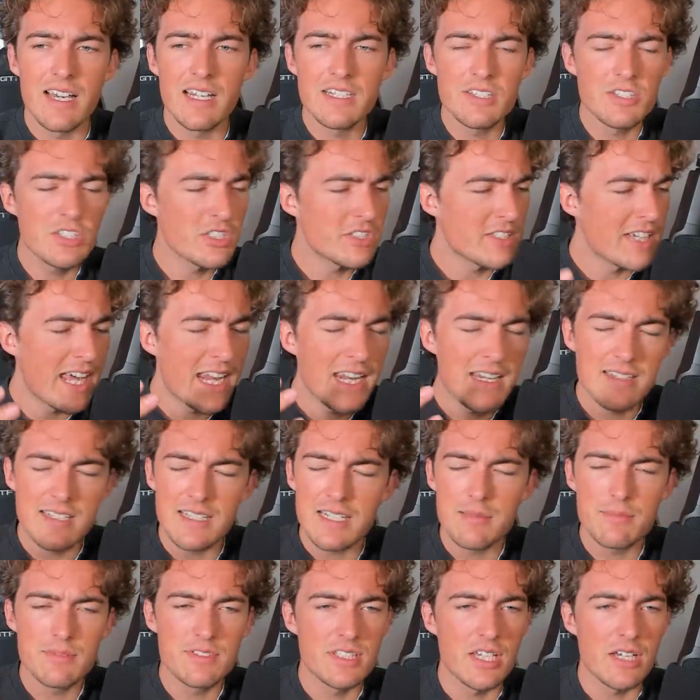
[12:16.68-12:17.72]
and he's just editing
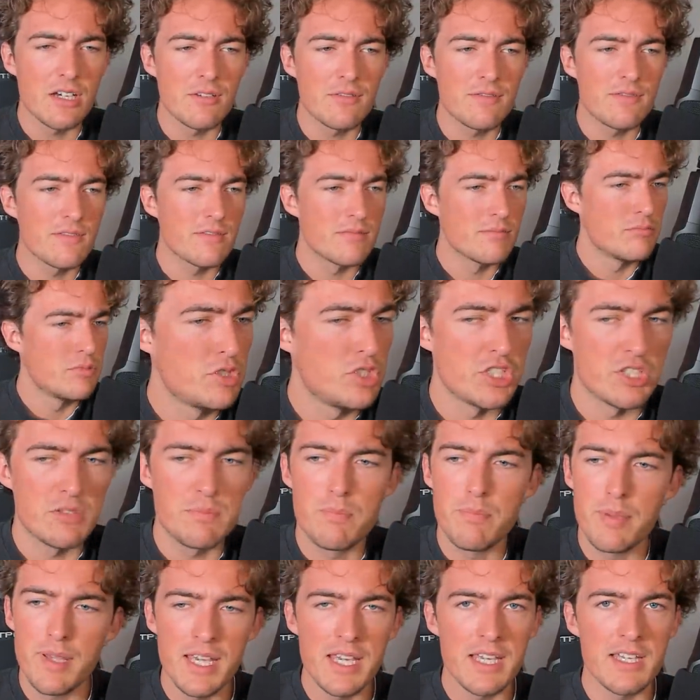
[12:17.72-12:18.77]
himself, just
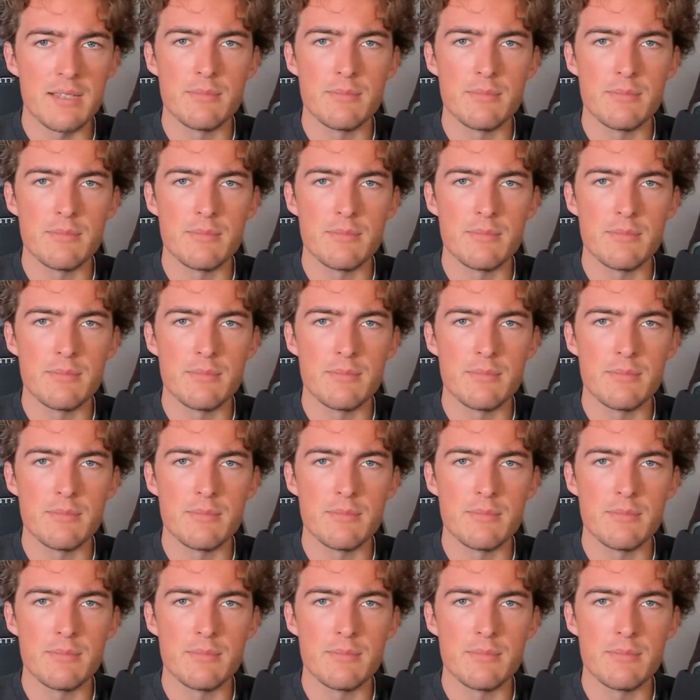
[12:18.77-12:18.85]
being